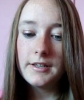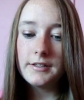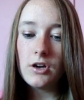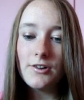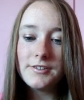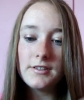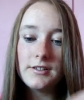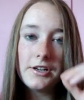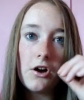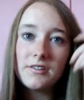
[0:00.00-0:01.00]
He can't,
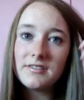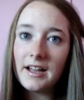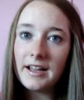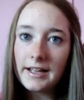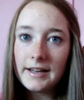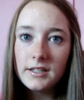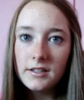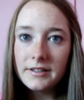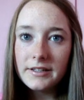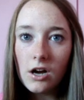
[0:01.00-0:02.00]
he can't die, can
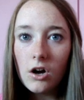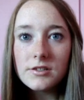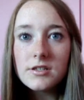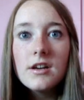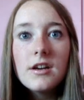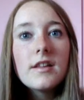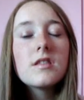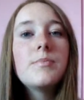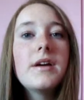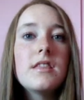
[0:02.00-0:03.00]
he? He can't.
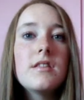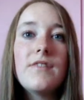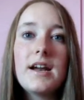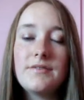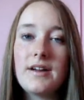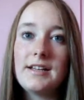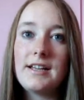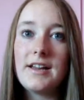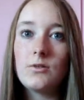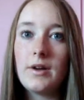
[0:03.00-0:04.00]
The bit at the very,
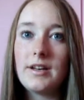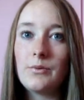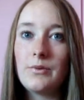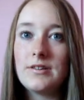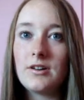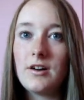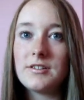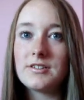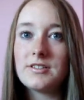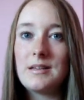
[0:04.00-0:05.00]
very end when the, when the
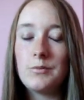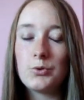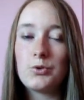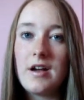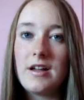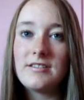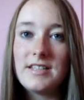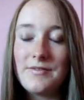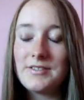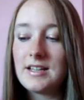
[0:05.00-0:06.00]
TARDIS and Amy was trying to
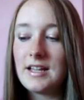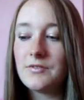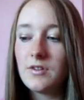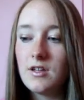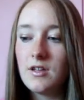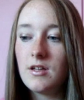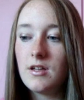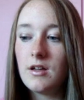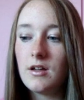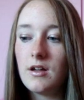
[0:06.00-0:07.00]
save his life,
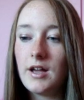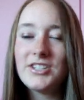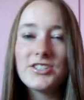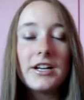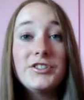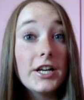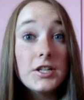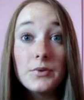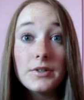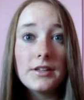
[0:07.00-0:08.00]
I just, I
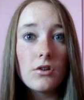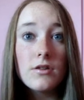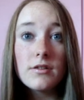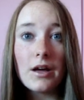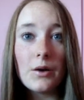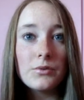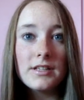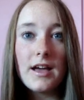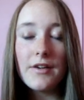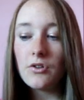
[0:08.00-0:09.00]
genuinely thought that that
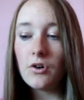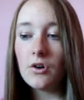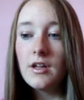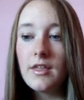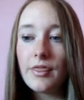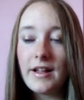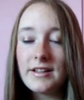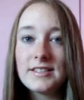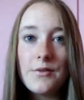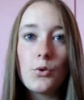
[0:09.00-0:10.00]
was it. I thought
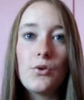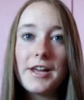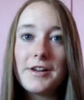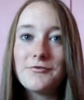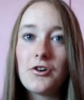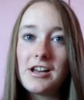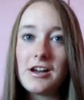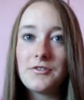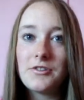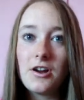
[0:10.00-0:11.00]
that's how they're going to get Rory
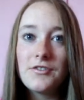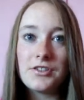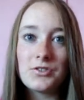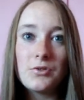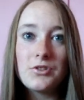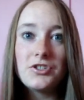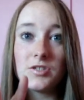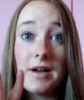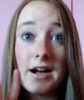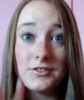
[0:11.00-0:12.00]
out of the TARDIS, so it's
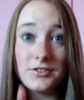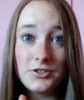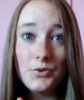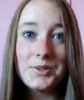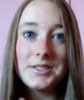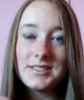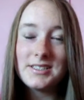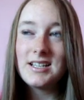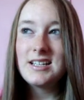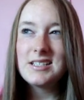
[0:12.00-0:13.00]
just back to two,
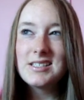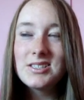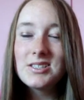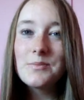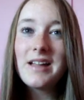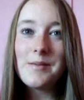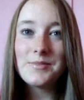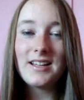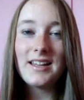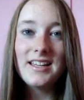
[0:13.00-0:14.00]
because
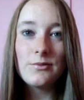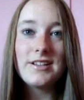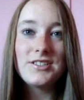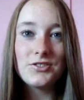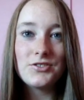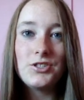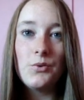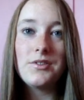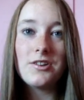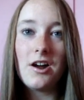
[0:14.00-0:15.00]
sometimes I like it when it's just
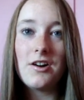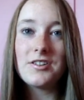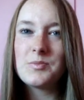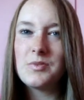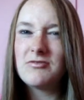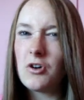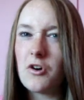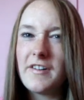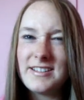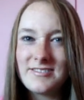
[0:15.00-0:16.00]
two in the TARDIS, but
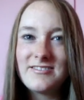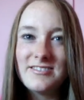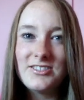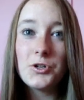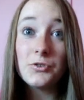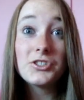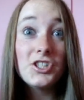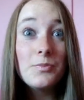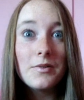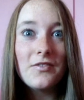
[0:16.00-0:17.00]
Rory is, no,
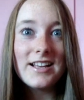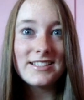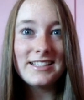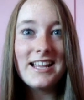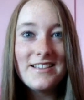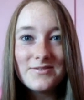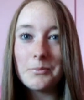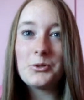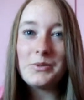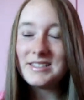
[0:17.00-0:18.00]
stupid face. He lives
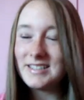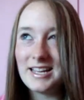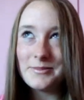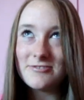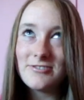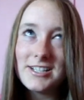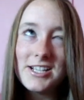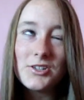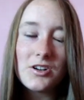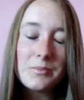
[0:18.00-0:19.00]
up to his name. It's
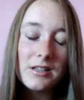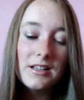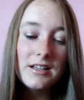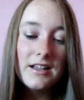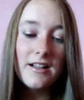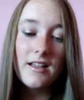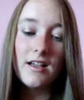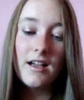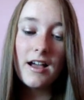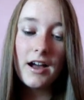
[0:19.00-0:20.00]
really adorable.
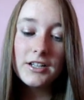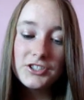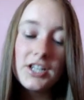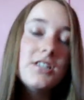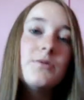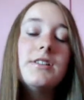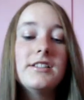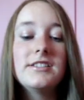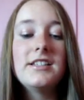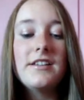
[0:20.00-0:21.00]
I
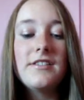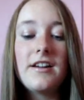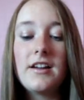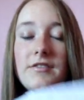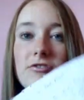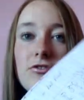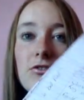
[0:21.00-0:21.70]
genuinely, you see there, I even